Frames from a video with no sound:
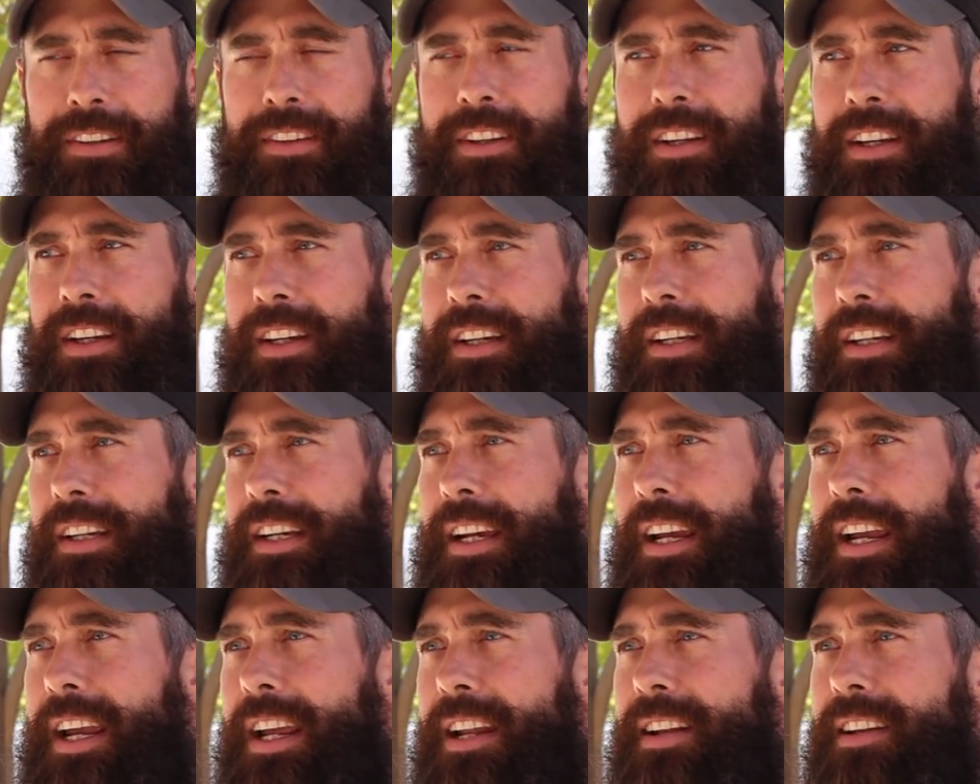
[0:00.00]

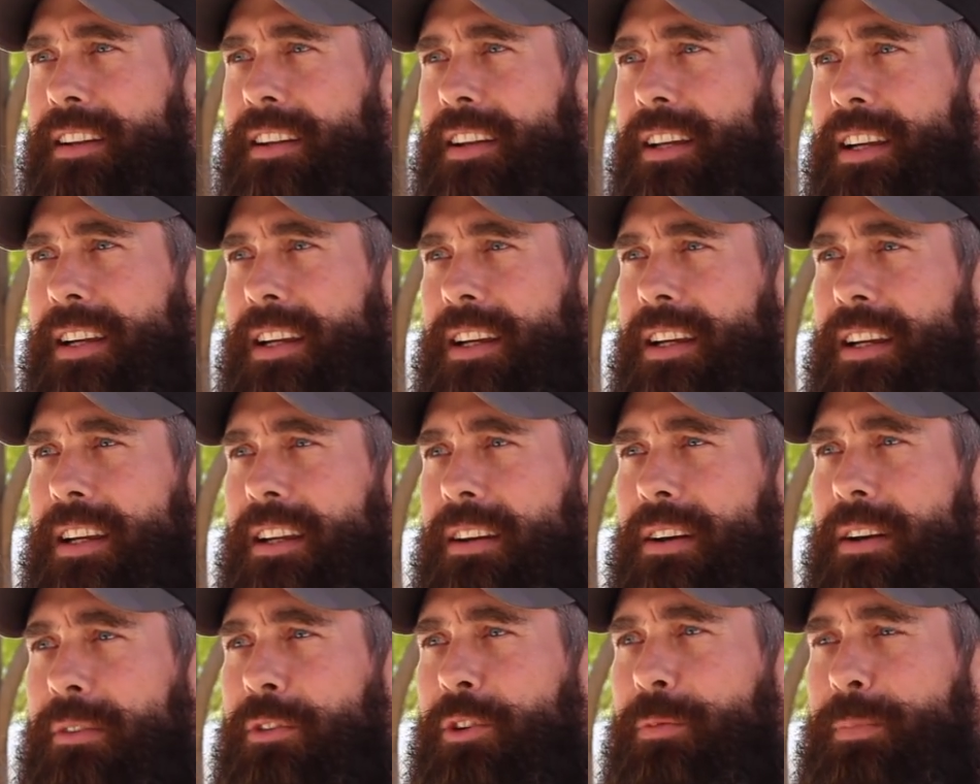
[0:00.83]
Mm-hmm. And
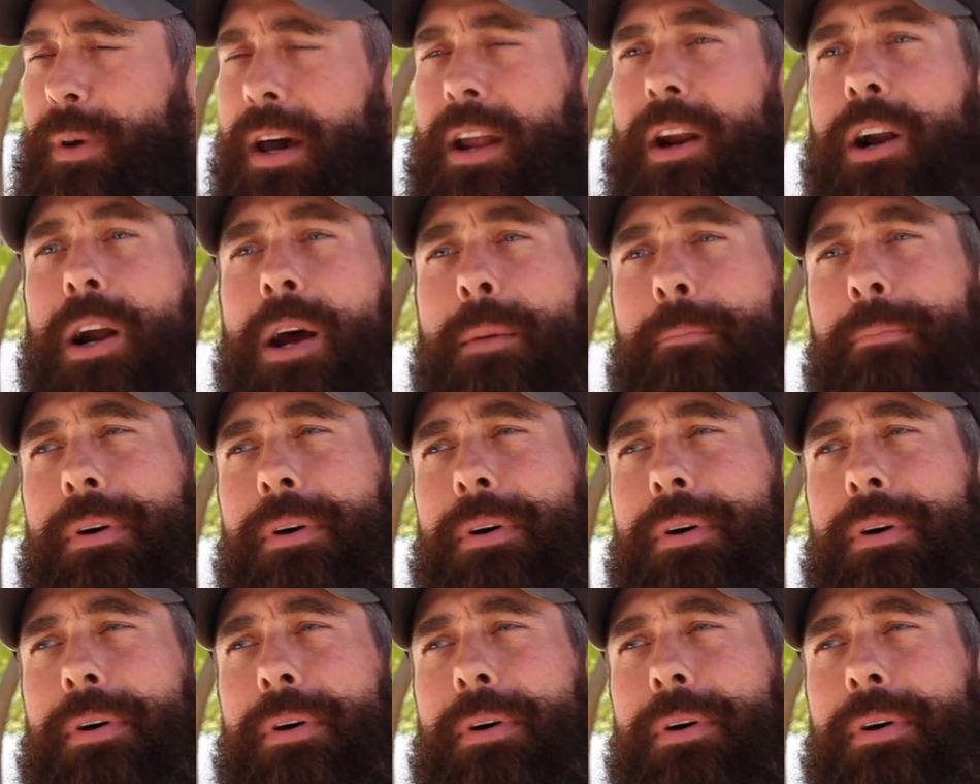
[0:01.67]
it was better.